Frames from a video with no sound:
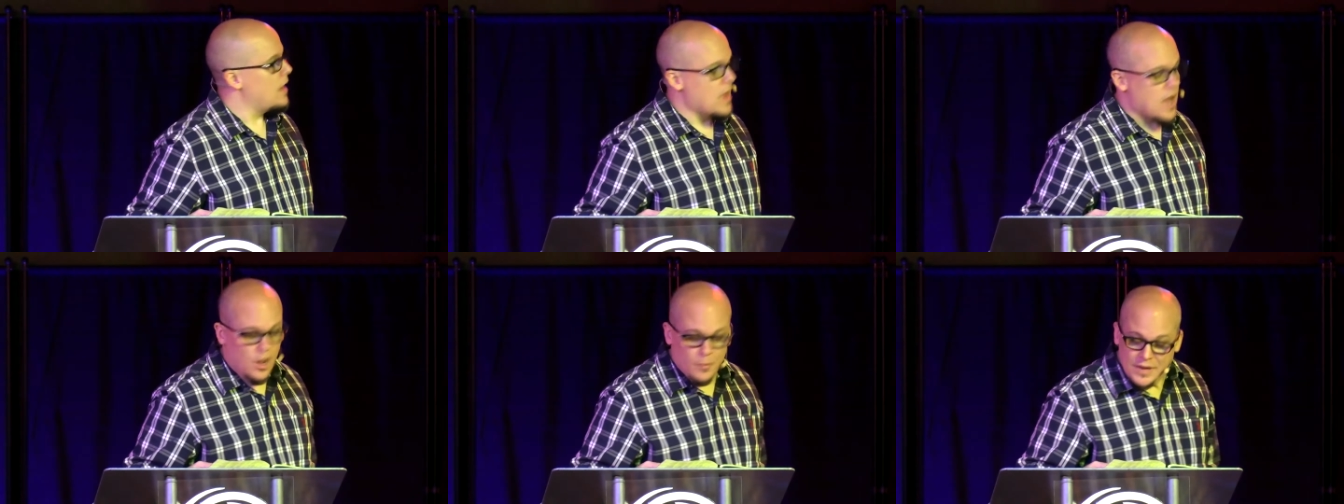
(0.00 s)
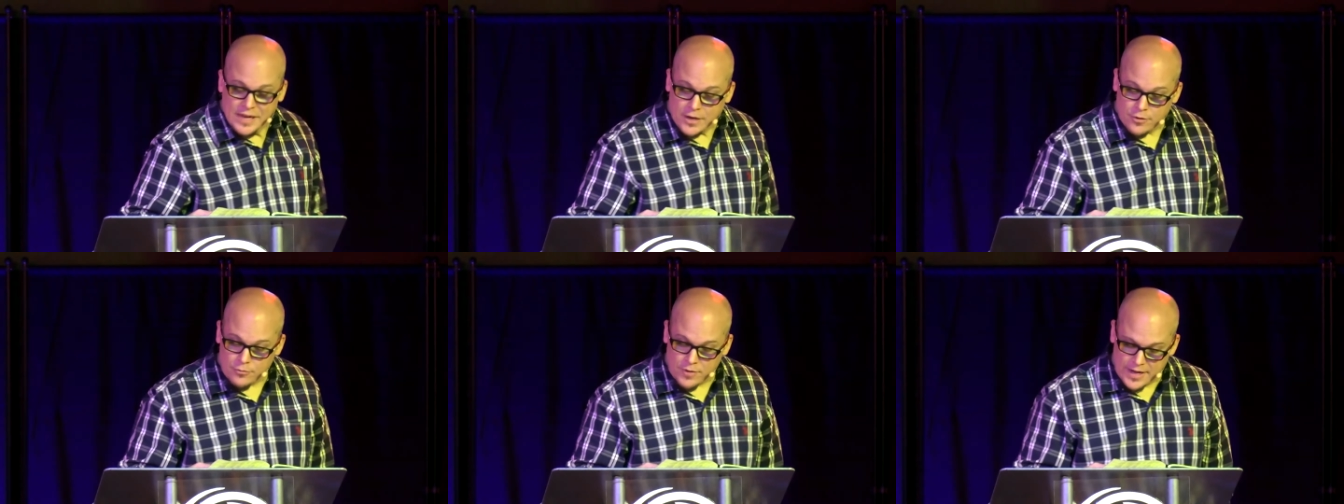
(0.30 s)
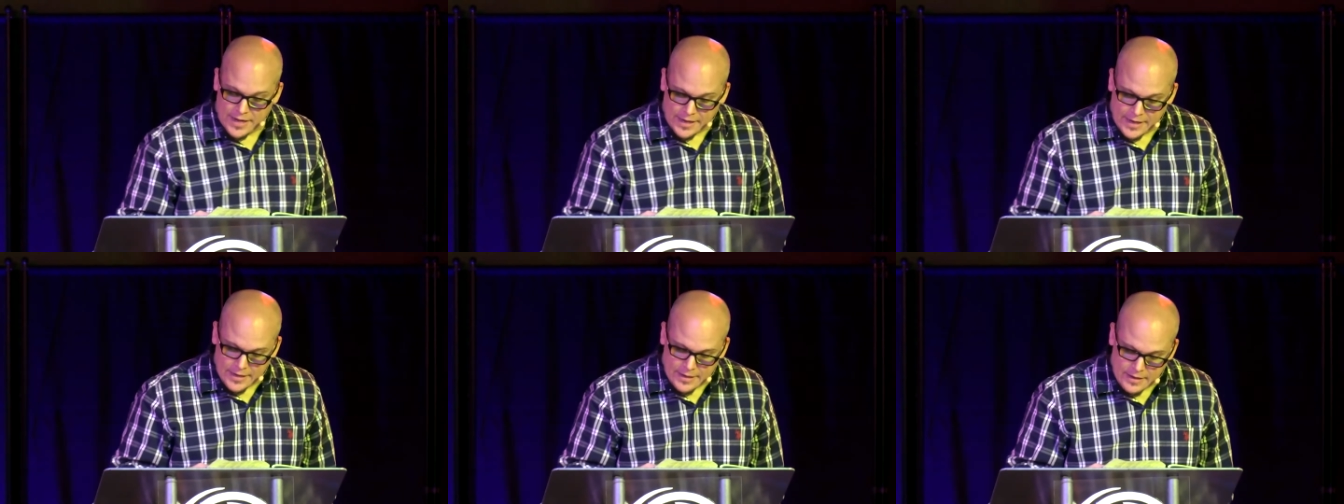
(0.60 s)
I'll begin
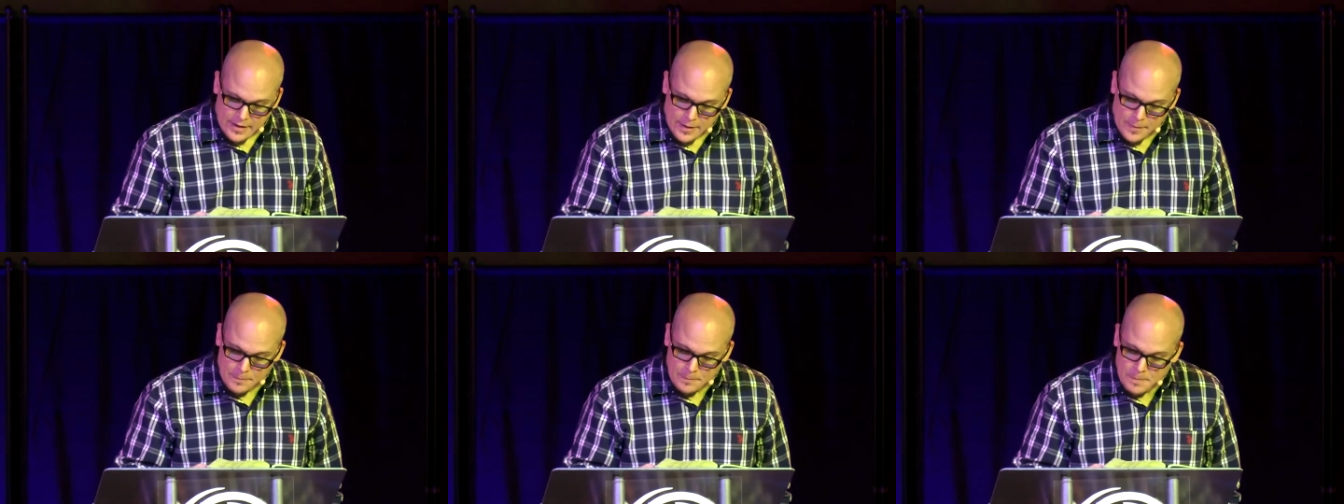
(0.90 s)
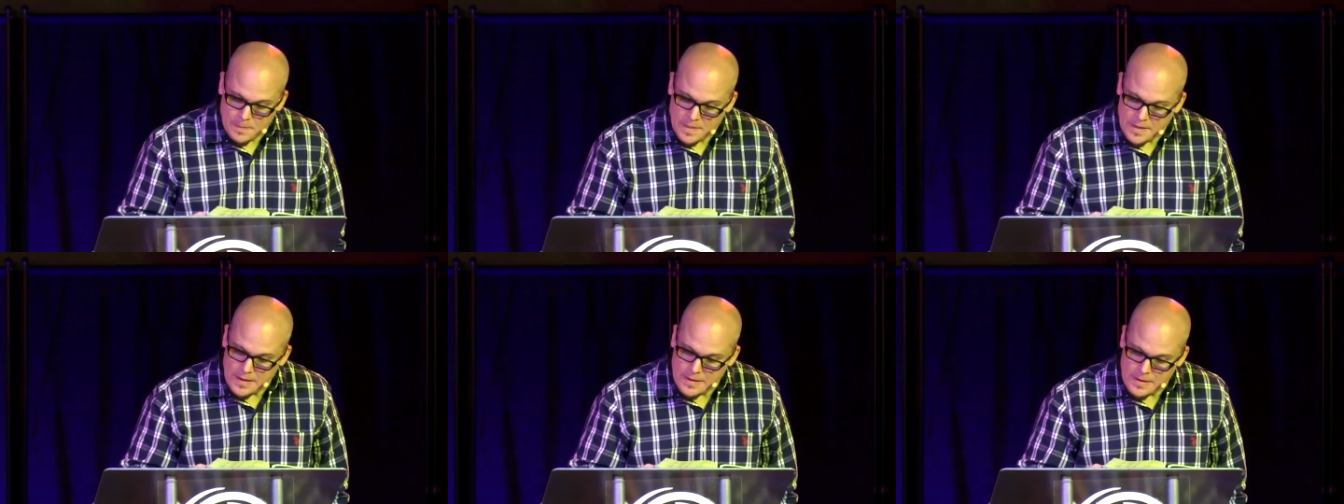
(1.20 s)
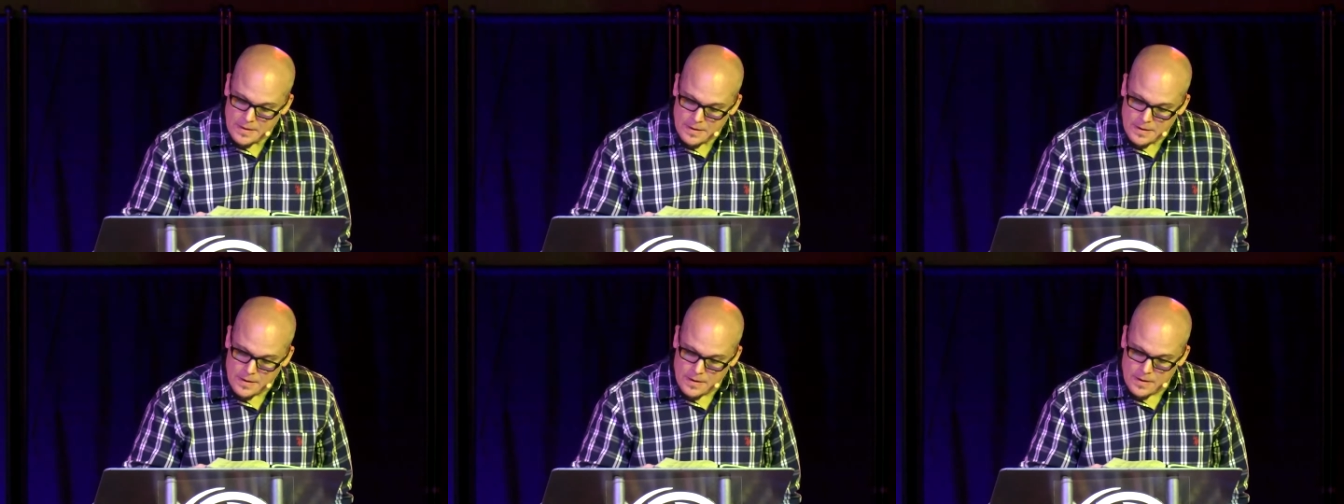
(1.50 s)
reading it.
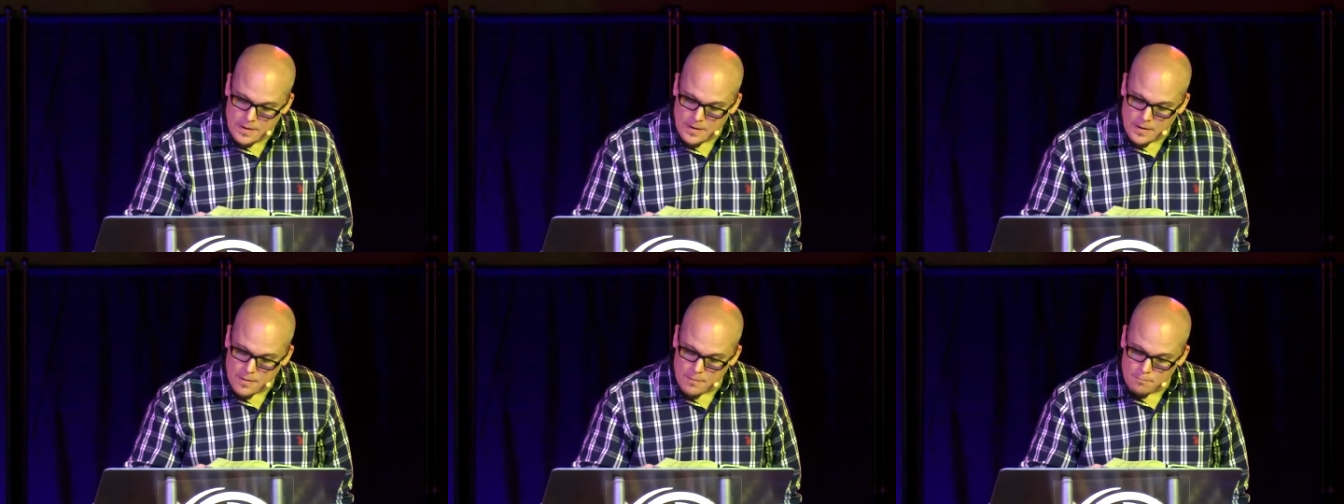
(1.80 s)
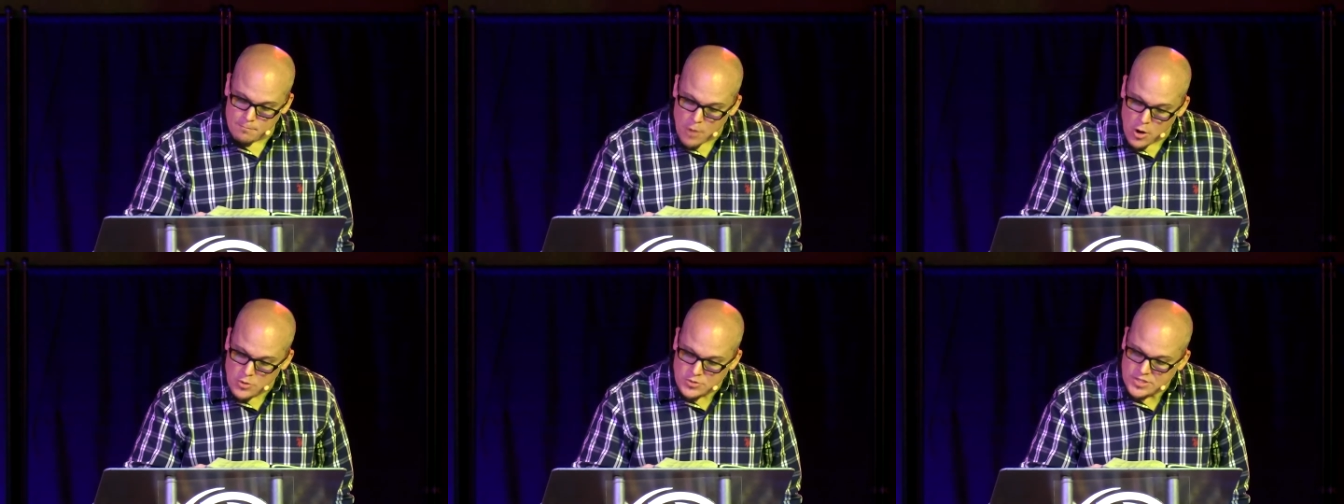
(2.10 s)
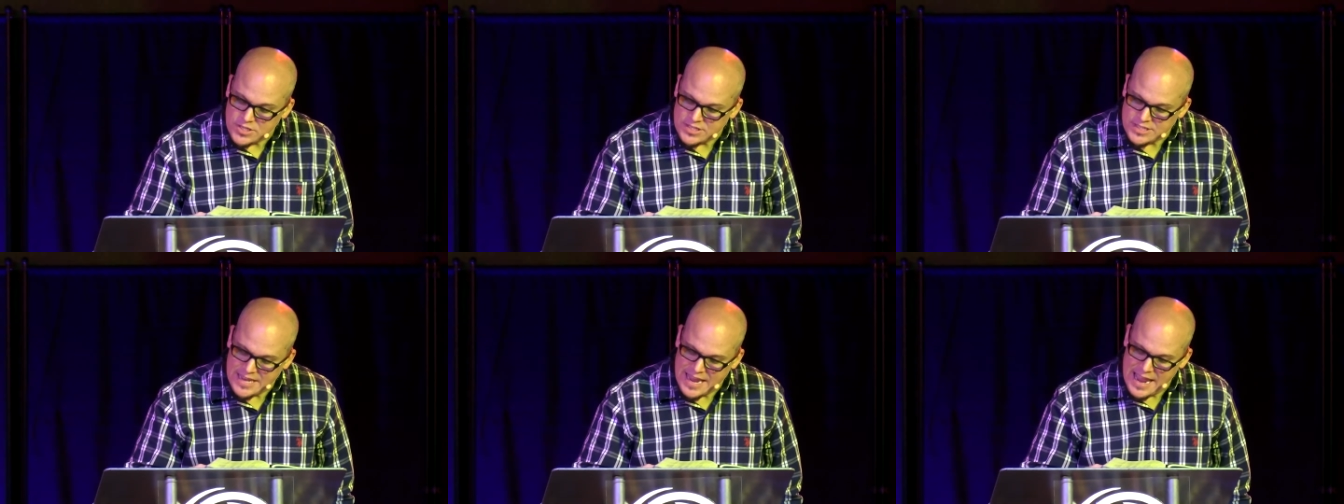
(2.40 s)

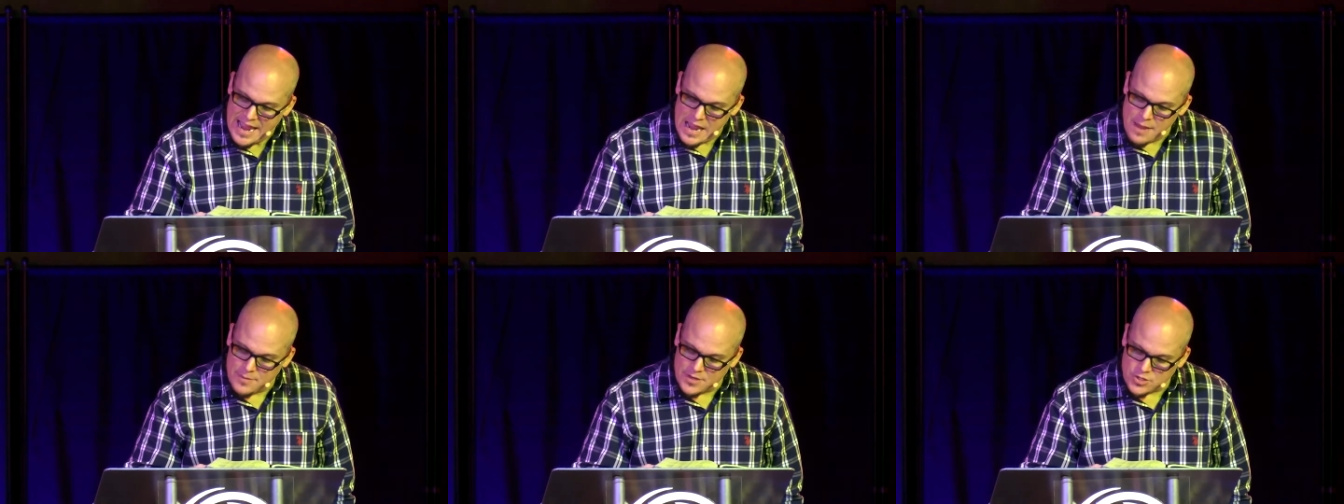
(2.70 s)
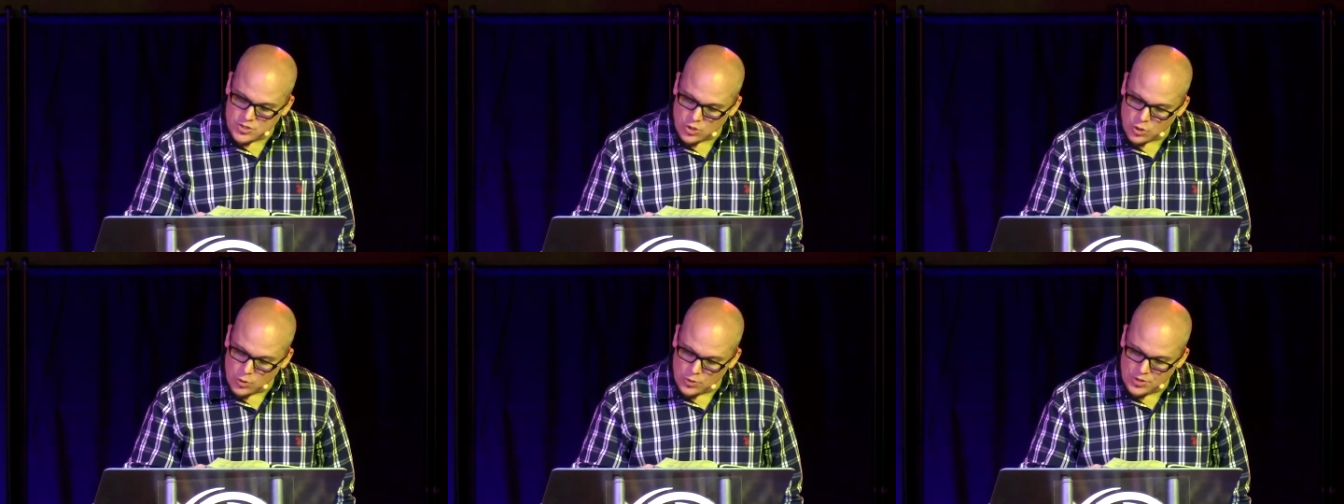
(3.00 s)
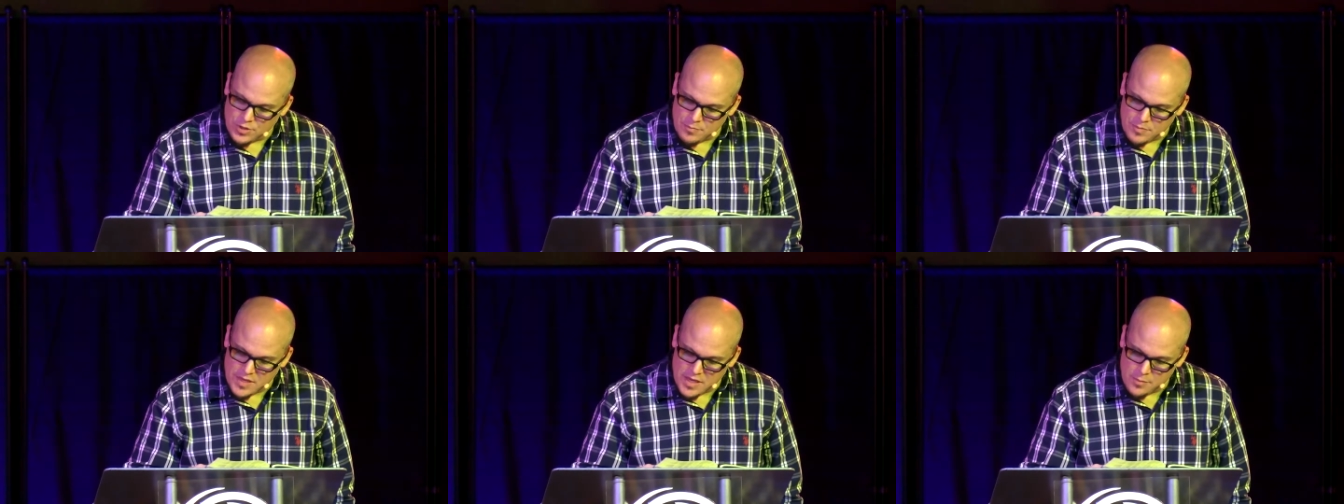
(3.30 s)
Moses came and told
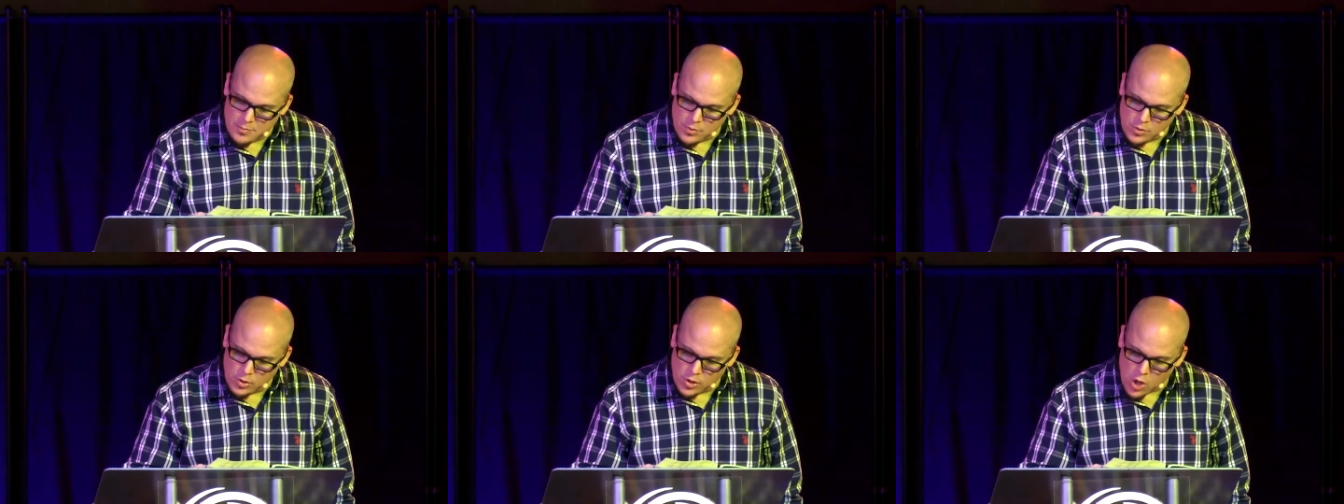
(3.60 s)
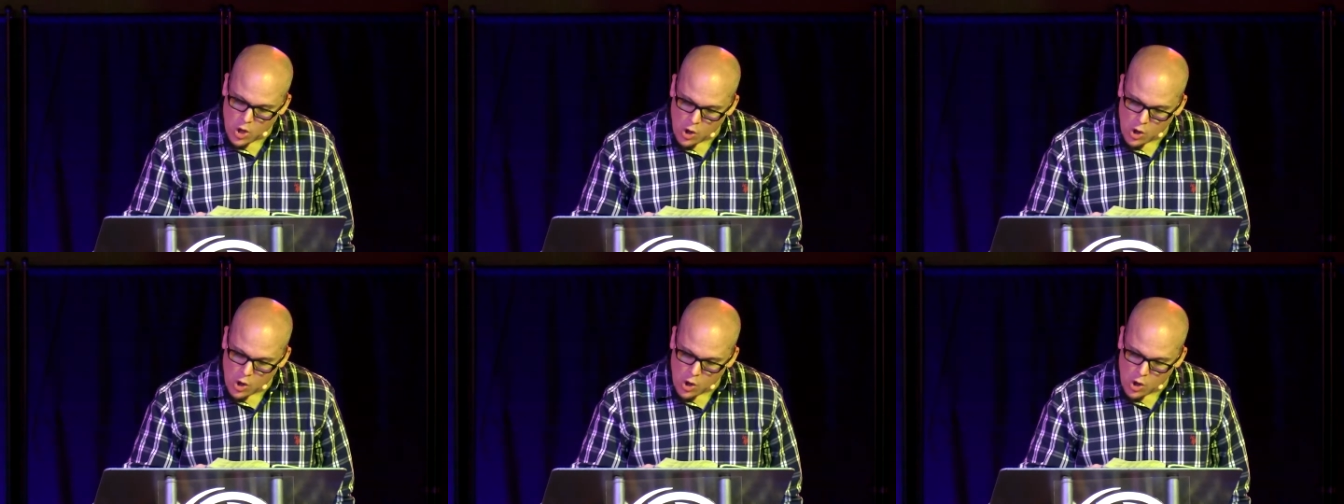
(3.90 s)
the people